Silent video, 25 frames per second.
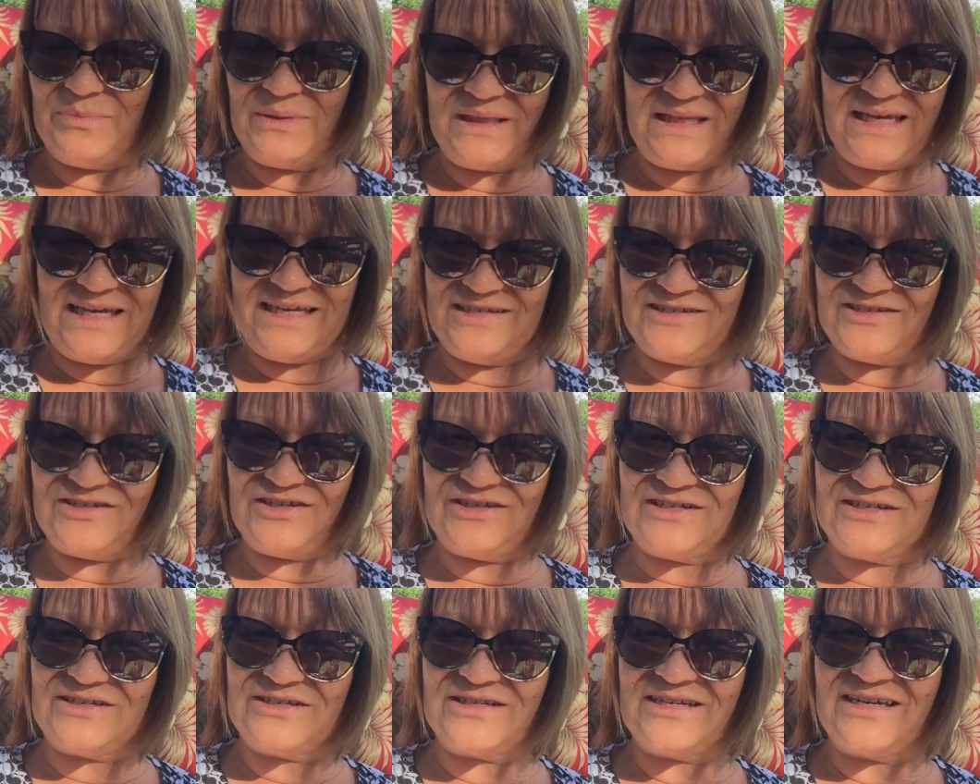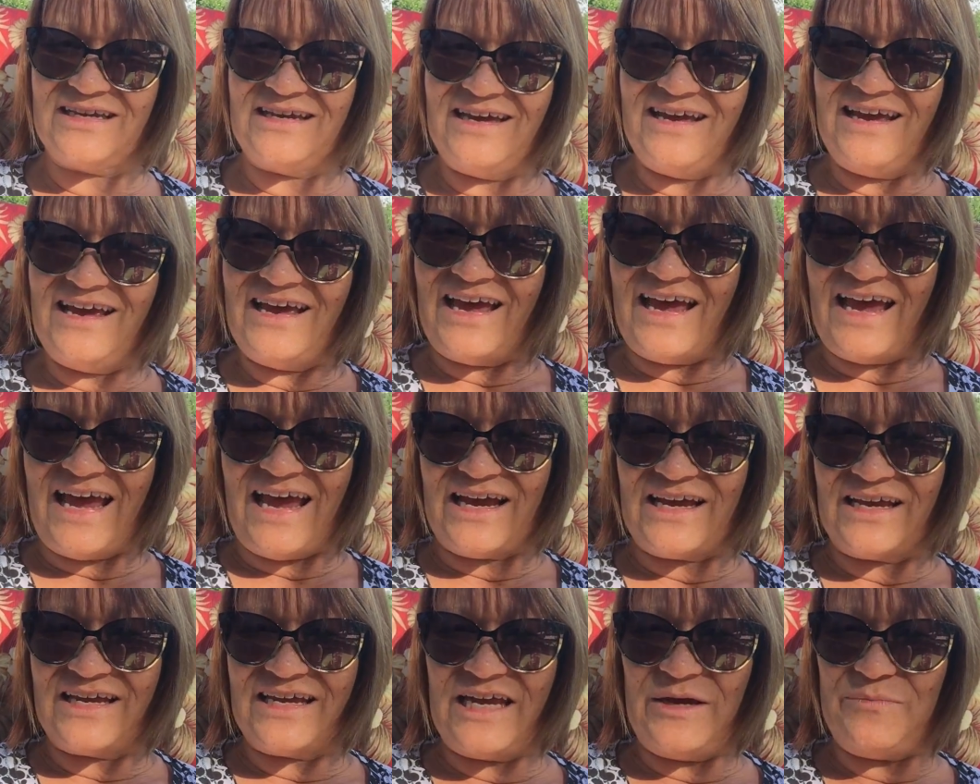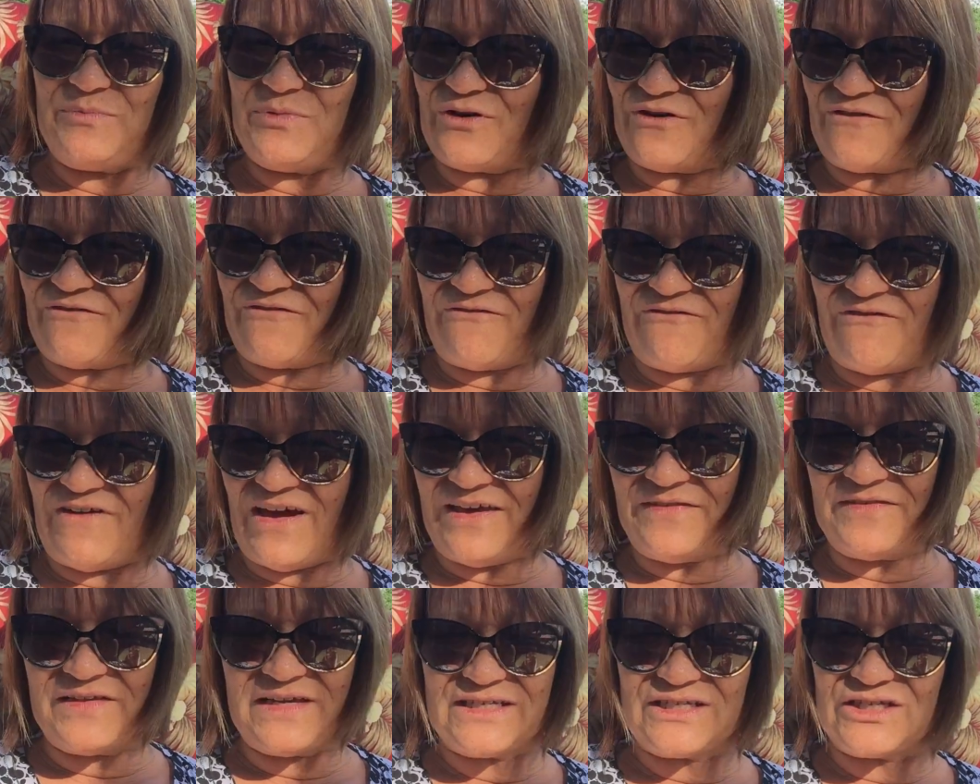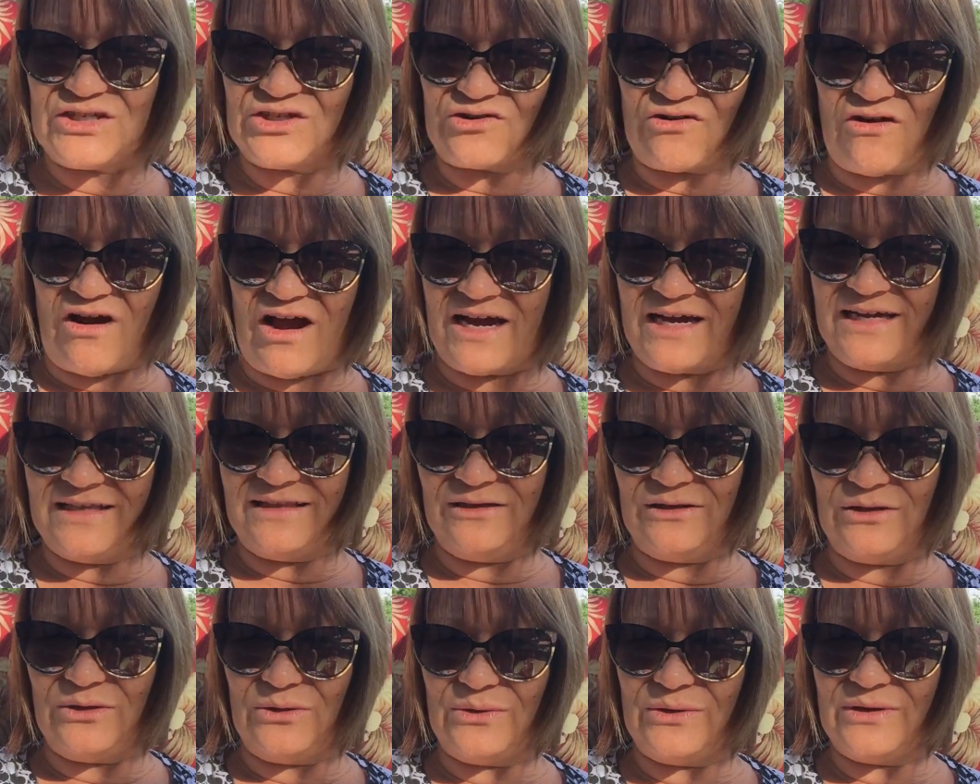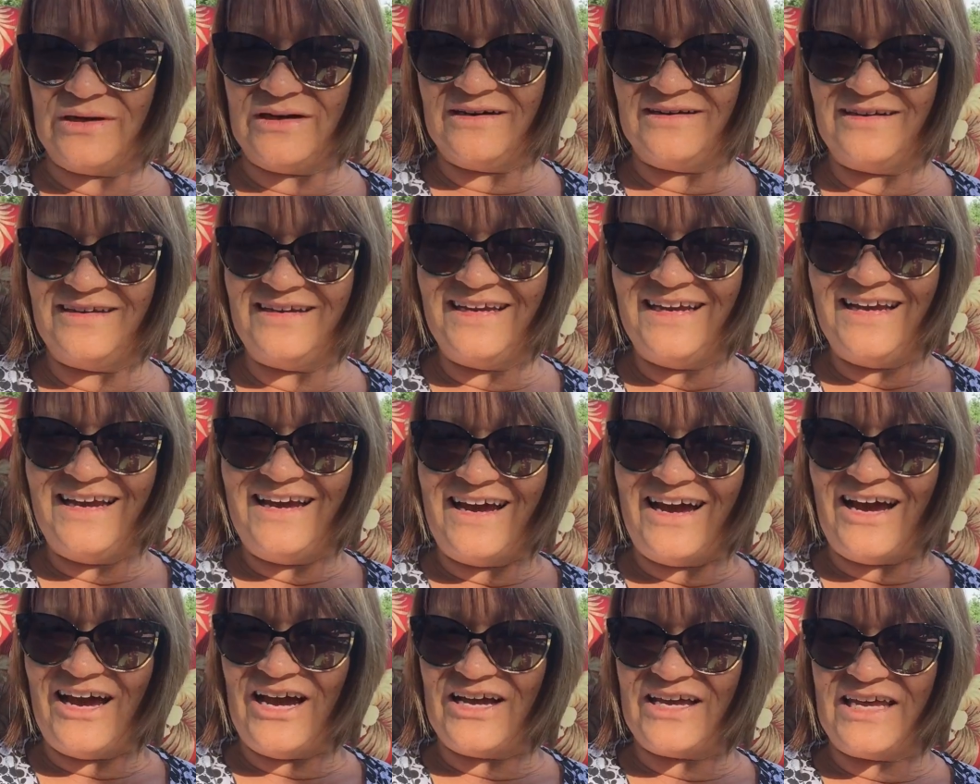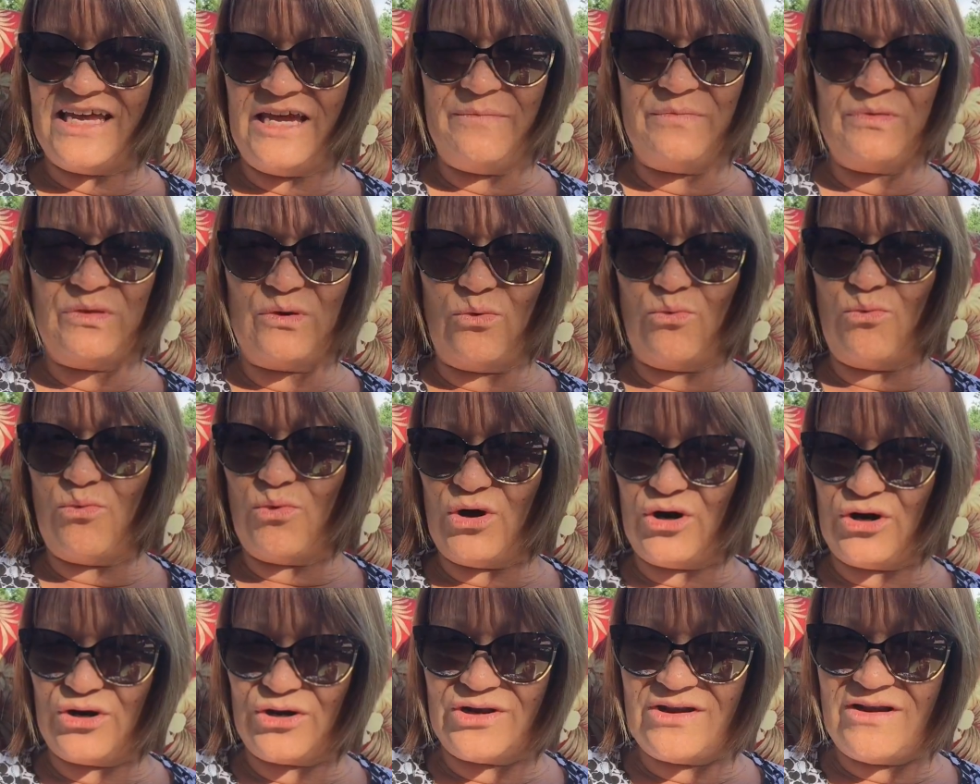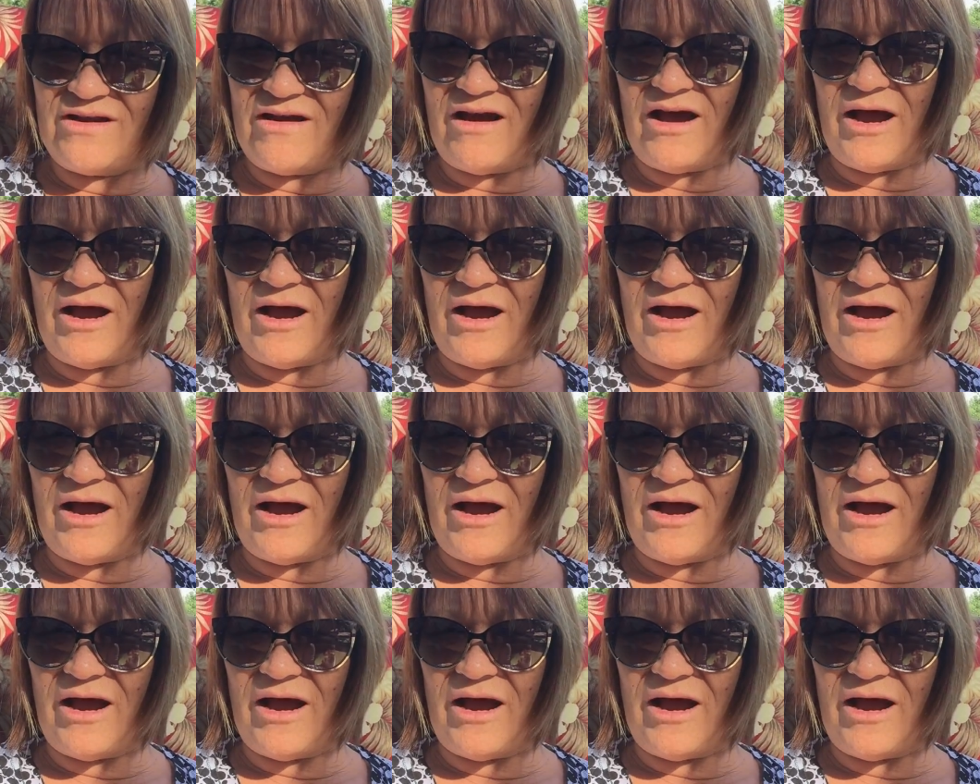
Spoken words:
Please just keep your faith strong in the Lord. Keep the word,